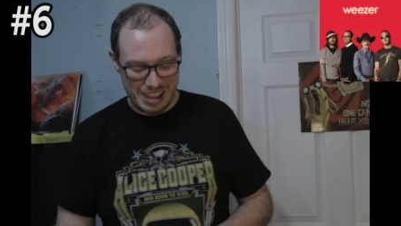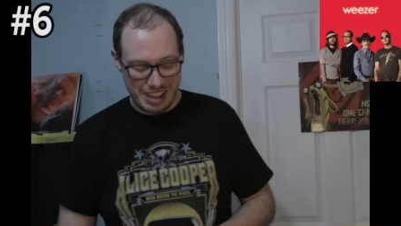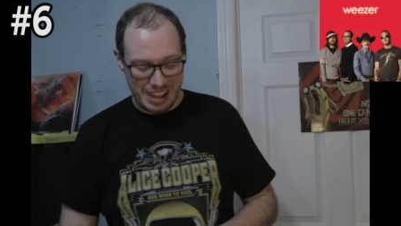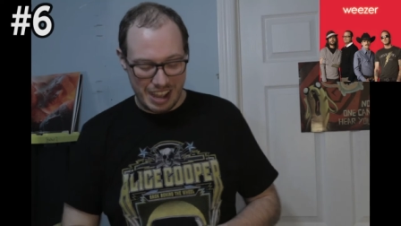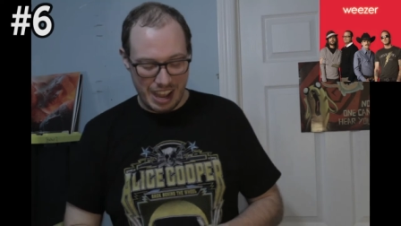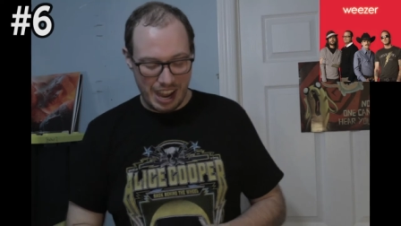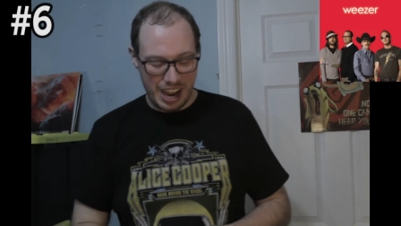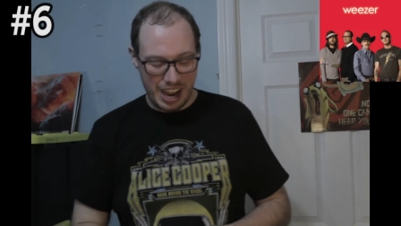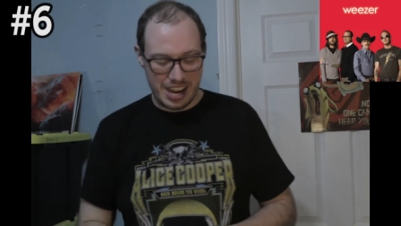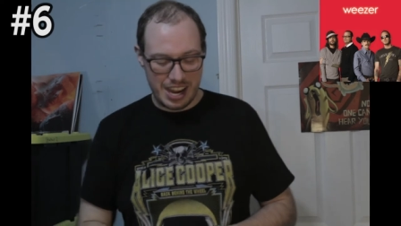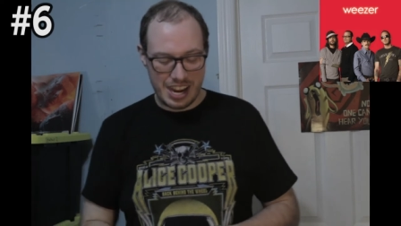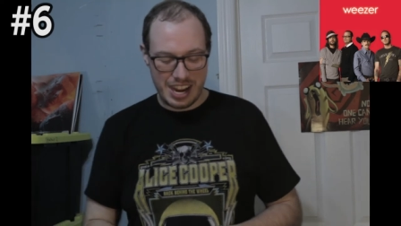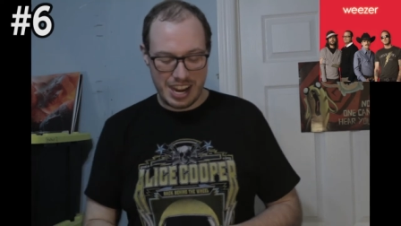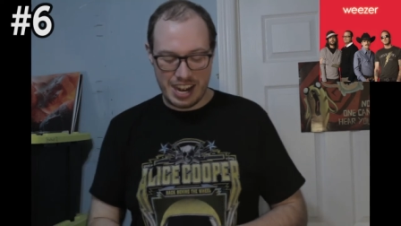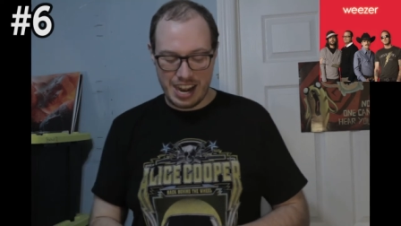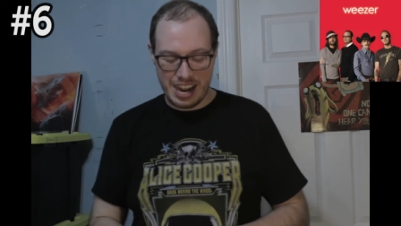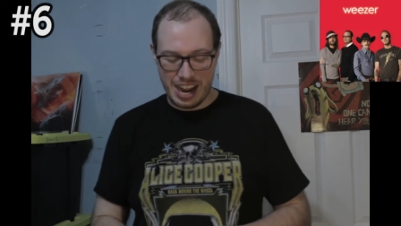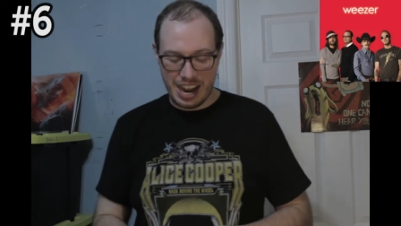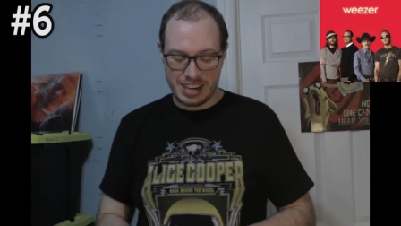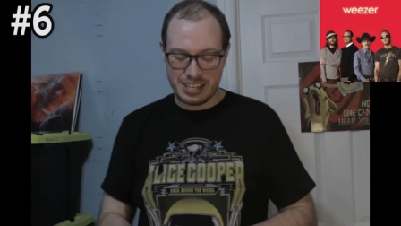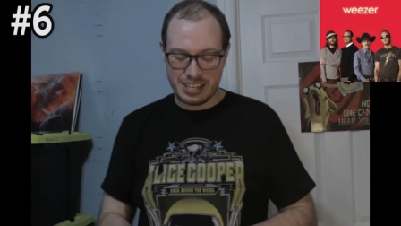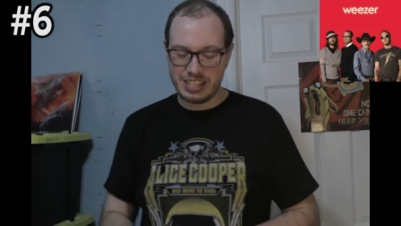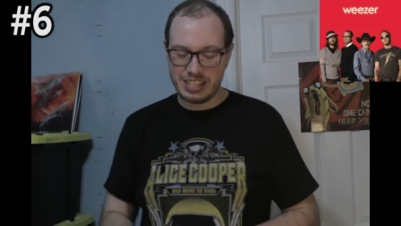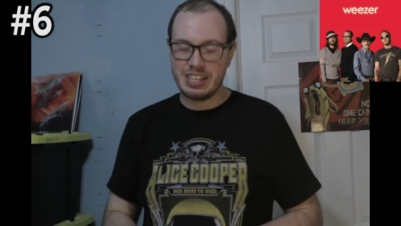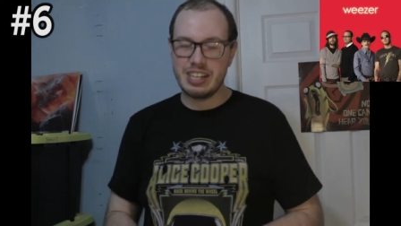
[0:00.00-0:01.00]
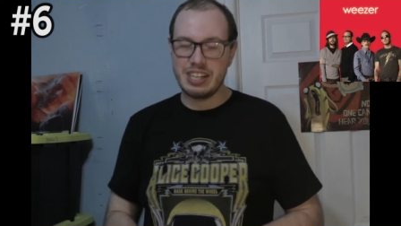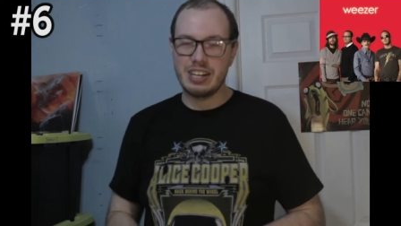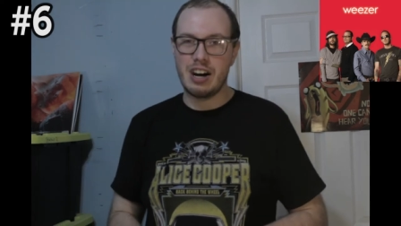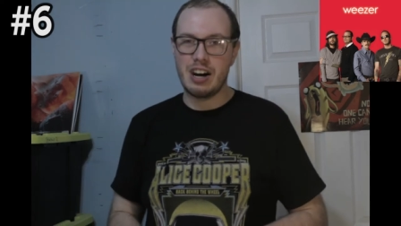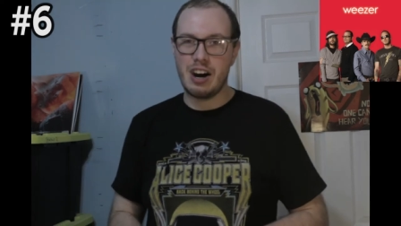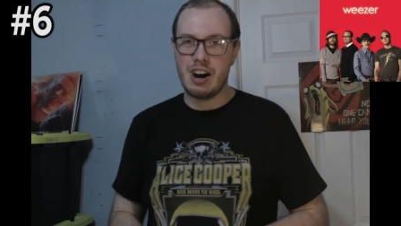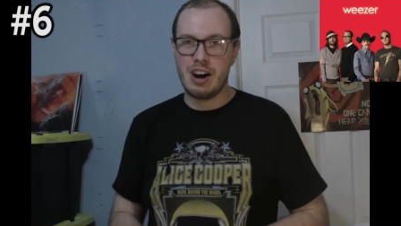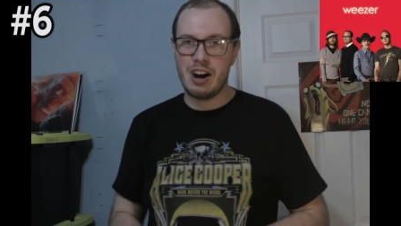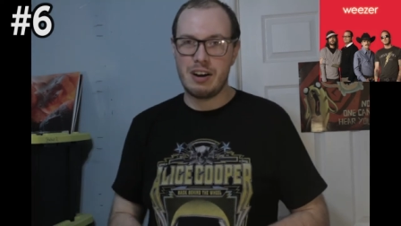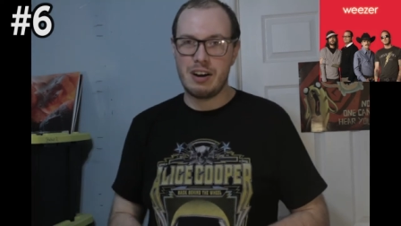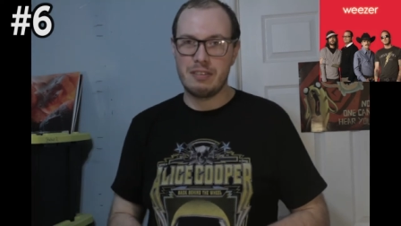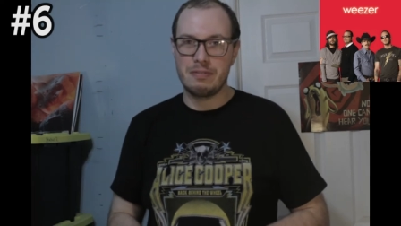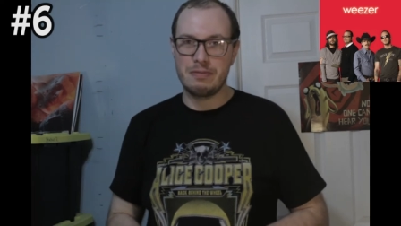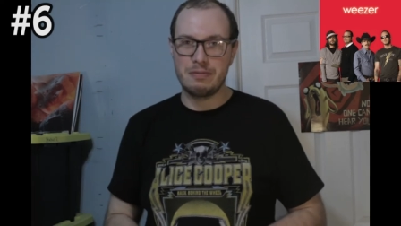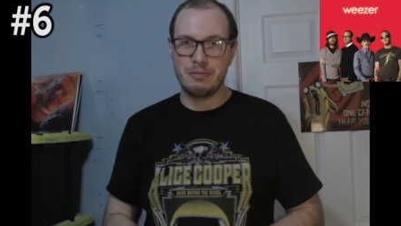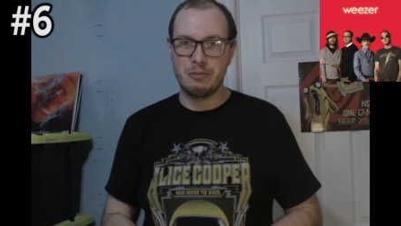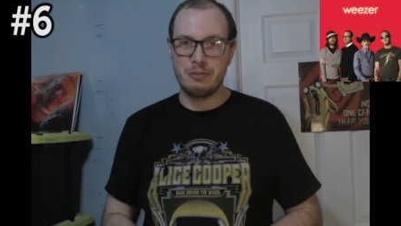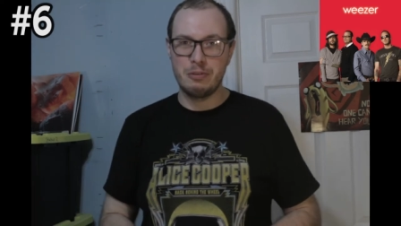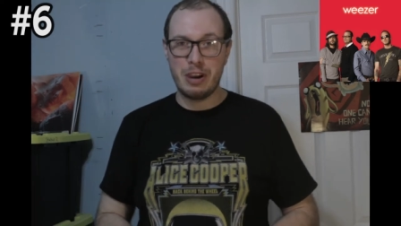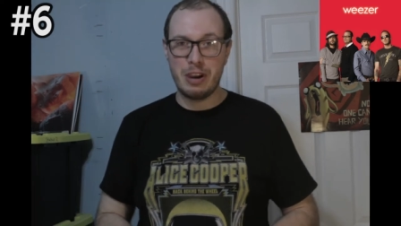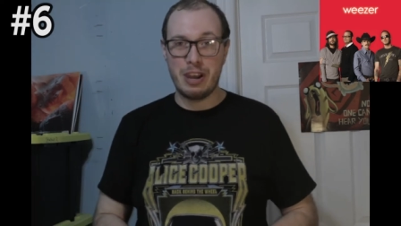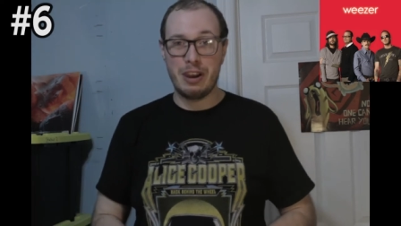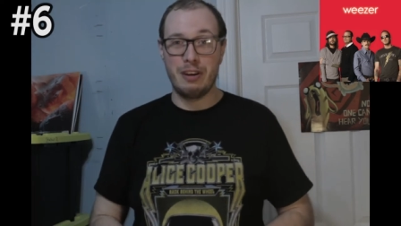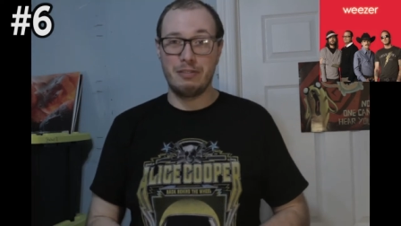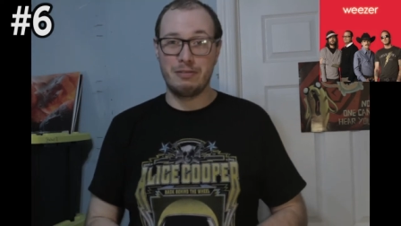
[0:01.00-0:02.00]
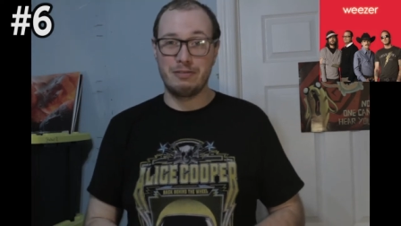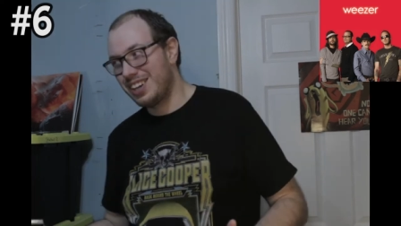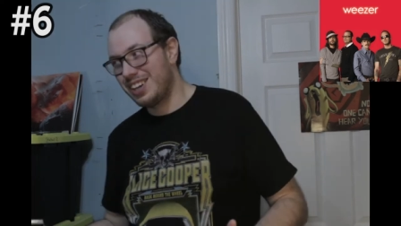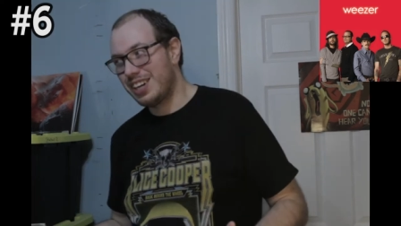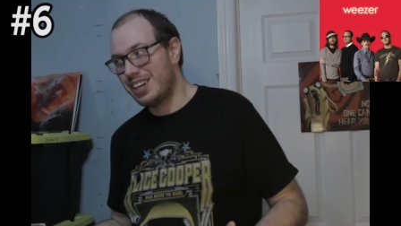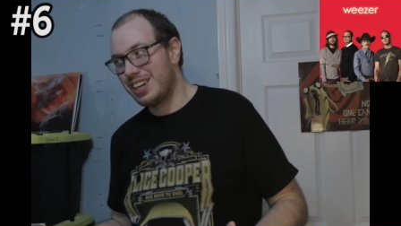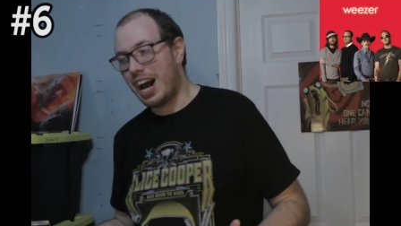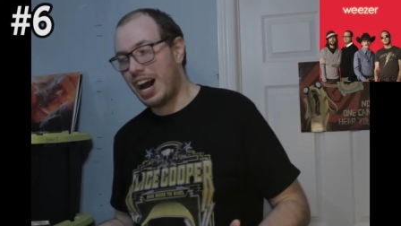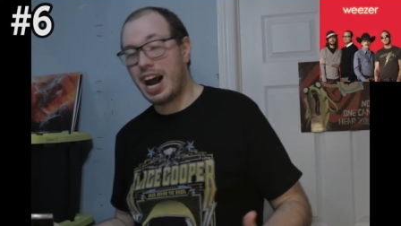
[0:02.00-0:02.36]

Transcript: and then ending it off with